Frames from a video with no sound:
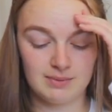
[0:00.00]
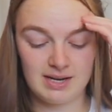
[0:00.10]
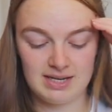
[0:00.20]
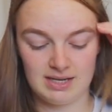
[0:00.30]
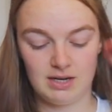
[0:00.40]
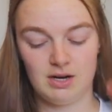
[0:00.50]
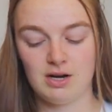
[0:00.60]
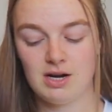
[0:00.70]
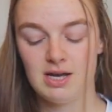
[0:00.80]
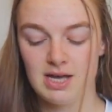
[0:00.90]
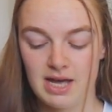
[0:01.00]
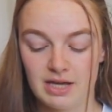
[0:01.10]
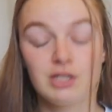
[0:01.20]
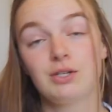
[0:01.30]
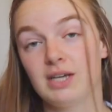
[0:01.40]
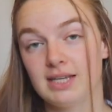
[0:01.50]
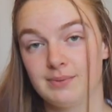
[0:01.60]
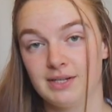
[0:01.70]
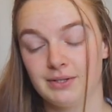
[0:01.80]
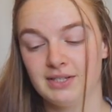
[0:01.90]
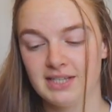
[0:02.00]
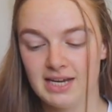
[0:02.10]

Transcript: right here, I'll show you guys what it looks